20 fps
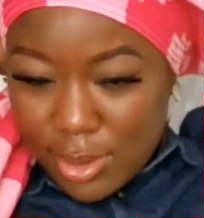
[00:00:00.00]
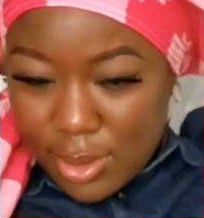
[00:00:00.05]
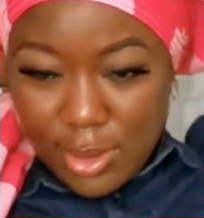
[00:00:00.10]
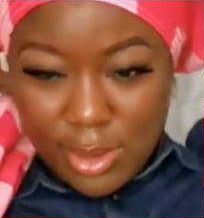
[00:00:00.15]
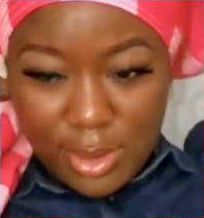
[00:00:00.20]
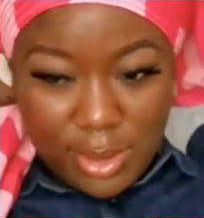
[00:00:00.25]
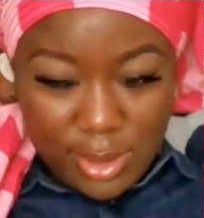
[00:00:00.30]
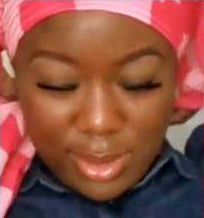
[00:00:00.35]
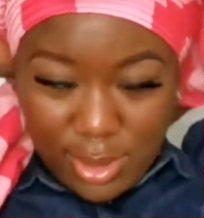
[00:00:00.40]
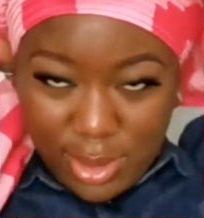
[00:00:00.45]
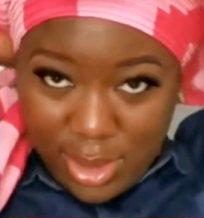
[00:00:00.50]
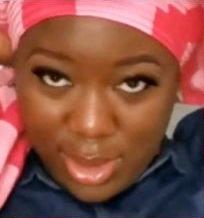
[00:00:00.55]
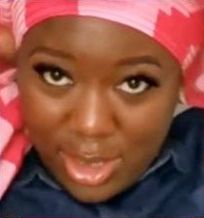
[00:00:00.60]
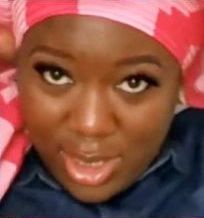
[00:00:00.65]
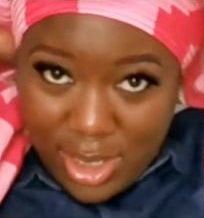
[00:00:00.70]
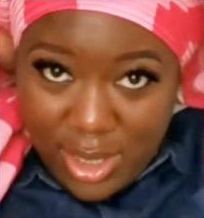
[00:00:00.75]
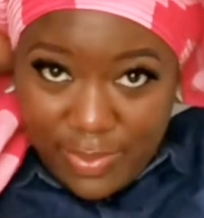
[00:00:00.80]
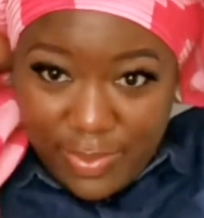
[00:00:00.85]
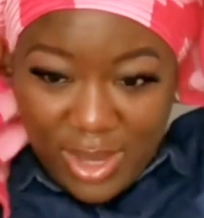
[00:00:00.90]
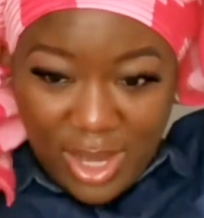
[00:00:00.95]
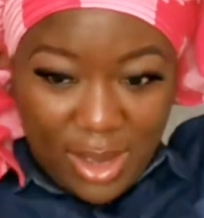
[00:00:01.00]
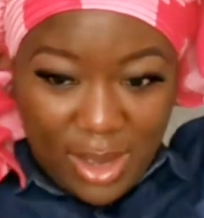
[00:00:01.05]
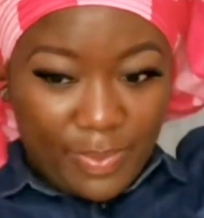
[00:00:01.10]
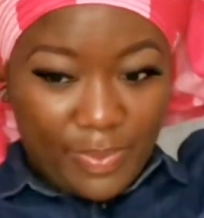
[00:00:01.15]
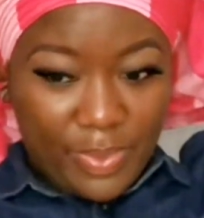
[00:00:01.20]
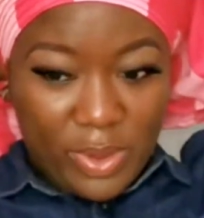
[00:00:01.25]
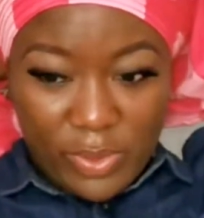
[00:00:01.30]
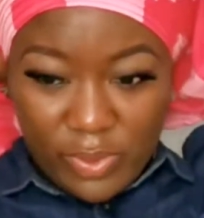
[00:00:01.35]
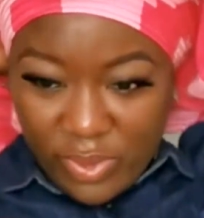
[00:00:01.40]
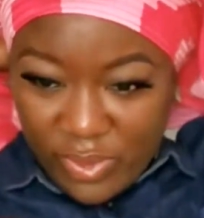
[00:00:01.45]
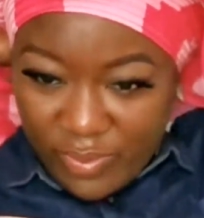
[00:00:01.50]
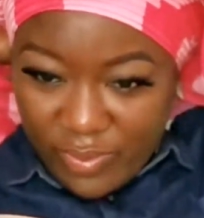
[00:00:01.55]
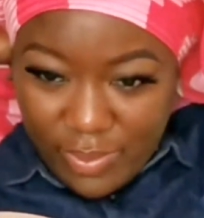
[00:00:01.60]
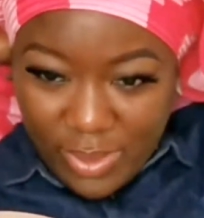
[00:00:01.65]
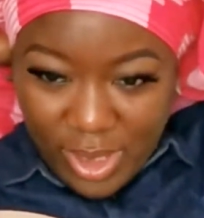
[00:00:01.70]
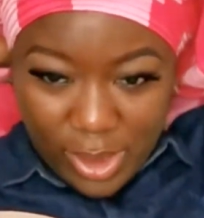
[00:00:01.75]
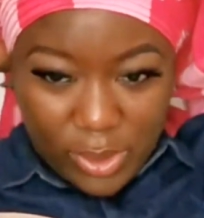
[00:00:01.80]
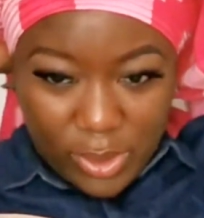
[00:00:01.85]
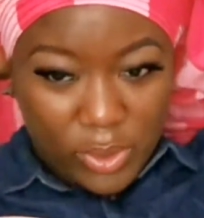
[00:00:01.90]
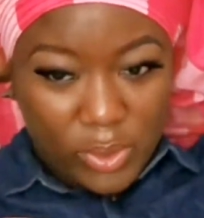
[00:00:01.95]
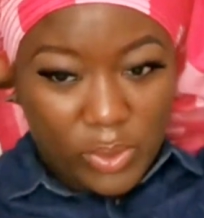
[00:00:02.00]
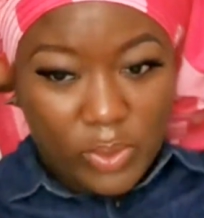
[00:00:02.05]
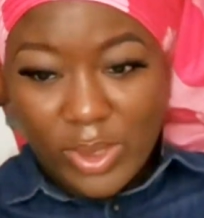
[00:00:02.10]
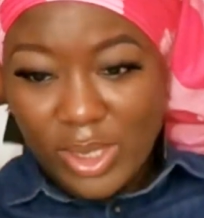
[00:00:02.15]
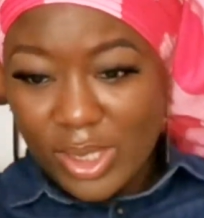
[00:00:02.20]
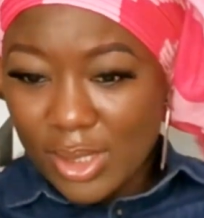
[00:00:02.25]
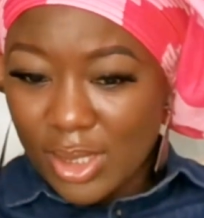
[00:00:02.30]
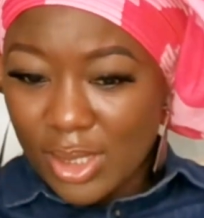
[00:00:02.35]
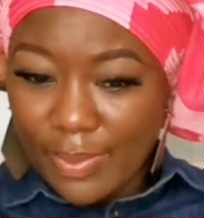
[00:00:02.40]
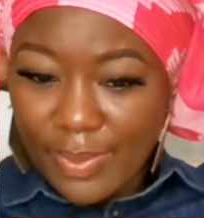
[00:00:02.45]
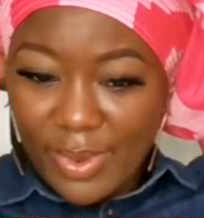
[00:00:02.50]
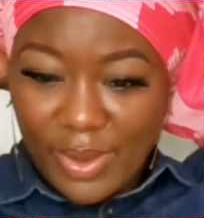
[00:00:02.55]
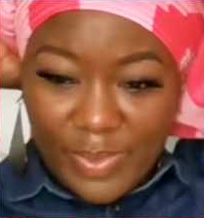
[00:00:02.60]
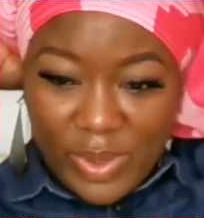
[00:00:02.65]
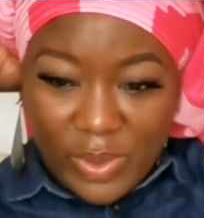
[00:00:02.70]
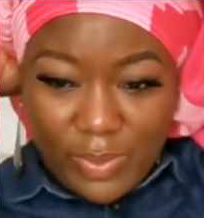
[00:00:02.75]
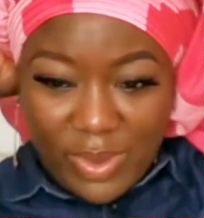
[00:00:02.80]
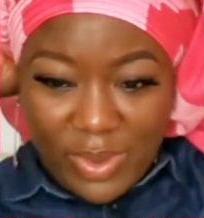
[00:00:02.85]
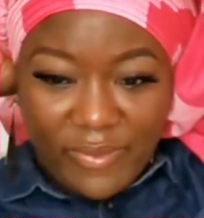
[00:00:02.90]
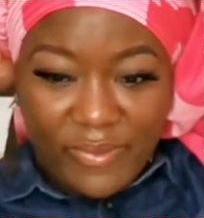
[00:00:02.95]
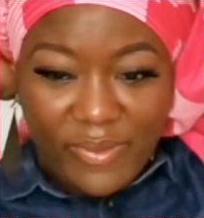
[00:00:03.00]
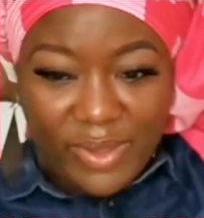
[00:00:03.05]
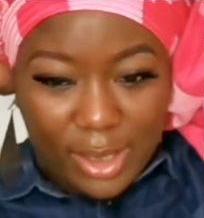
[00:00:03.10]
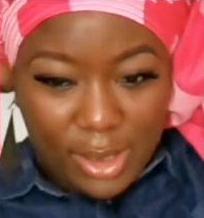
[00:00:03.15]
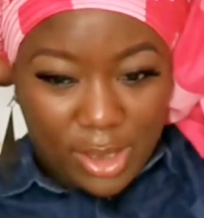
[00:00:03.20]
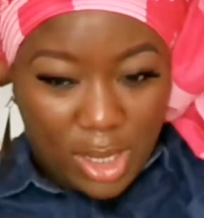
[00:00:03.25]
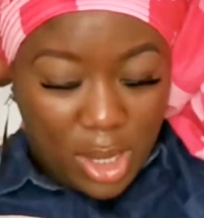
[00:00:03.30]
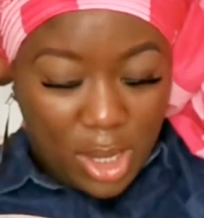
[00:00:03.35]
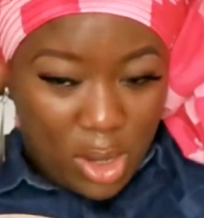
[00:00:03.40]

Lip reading: So I'm happy with my twist. I'm happy with my fan.